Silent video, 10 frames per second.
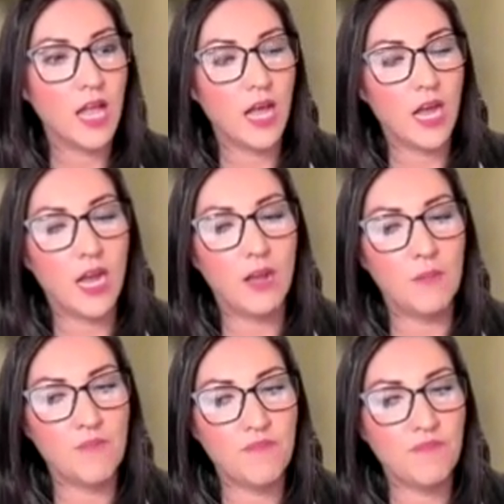
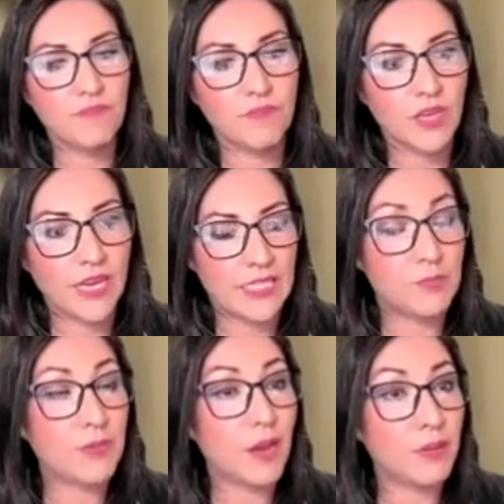um, is
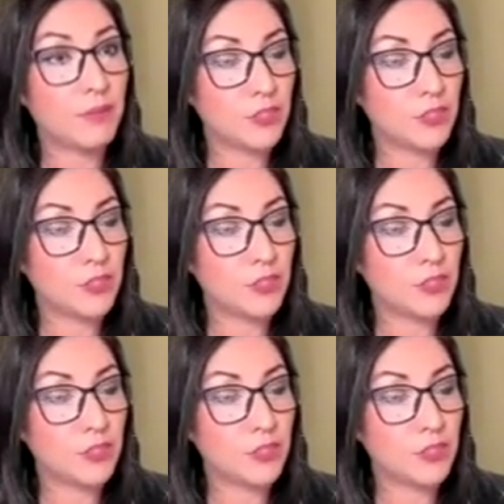becoming much